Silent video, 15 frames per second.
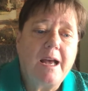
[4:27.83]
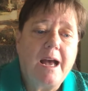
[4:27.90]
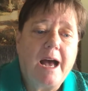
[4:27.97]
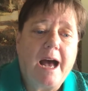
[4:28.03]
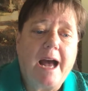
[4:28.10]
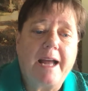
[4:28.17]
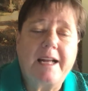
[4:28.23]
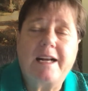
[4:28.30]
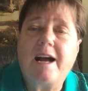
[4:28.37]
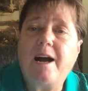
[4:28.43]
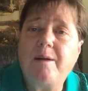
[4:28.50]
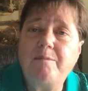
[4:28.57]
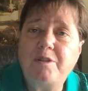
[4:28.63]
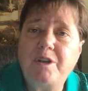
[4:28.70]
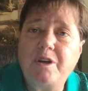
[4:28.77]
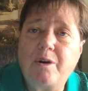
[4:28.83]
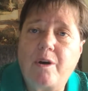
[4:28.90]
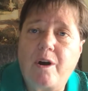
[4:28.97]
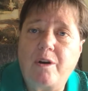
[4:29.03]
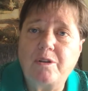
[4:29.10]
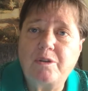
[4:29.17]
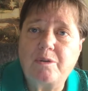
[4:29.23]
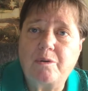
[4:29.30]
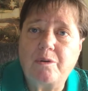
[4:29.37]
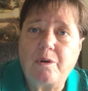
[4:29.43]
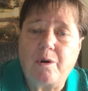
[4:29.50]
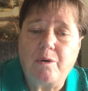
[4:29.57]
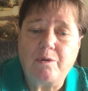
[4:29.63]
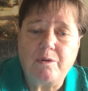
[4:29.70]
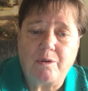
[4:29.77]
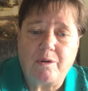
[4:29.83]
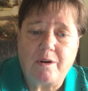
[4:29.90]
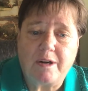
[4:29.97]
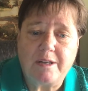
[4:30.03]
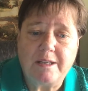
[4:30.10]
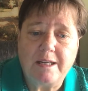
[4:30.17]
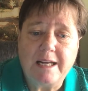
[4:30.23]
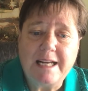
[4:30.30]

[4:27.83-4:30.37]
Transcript: I come to your altar, O Lord,